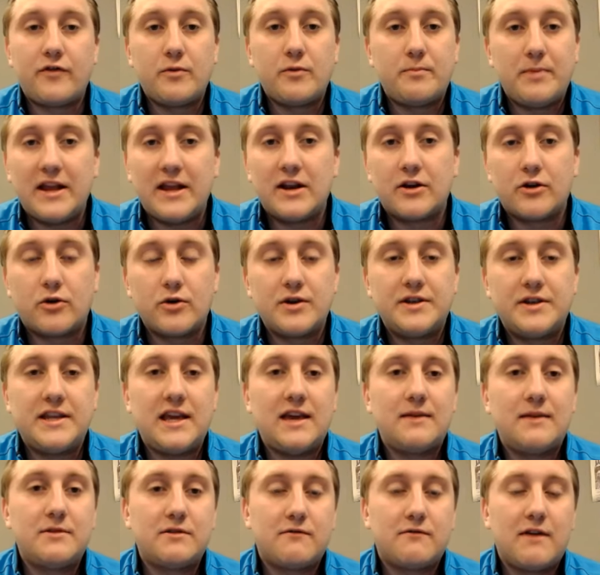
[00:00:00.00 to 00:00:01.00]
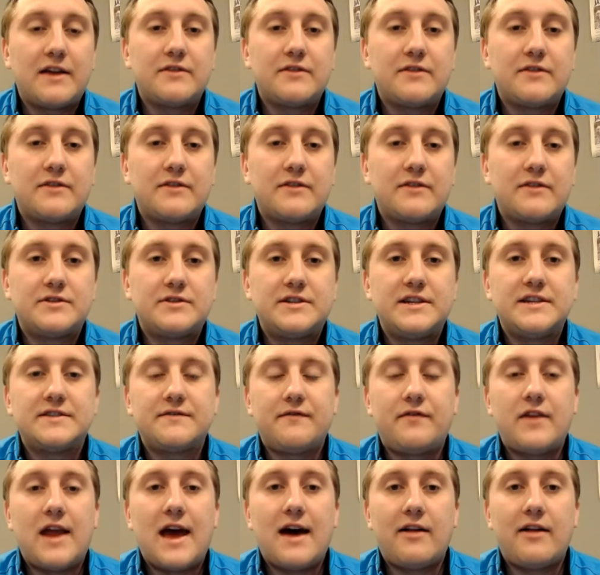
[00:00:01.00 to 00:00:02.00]
beat a good team in the regular season
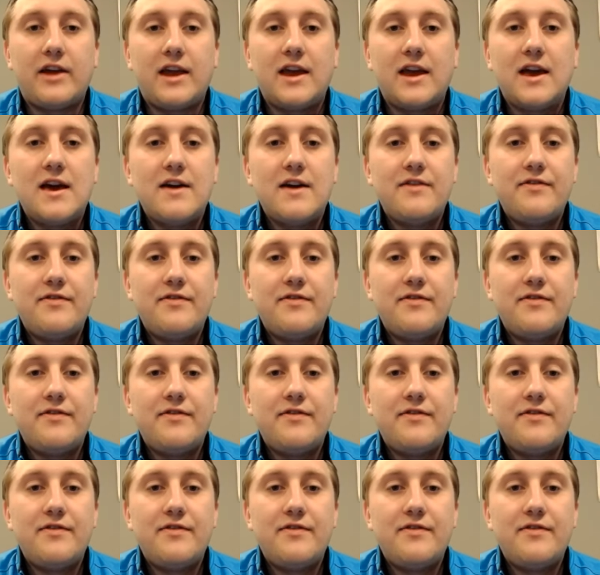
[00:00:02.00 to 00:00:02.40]
finale,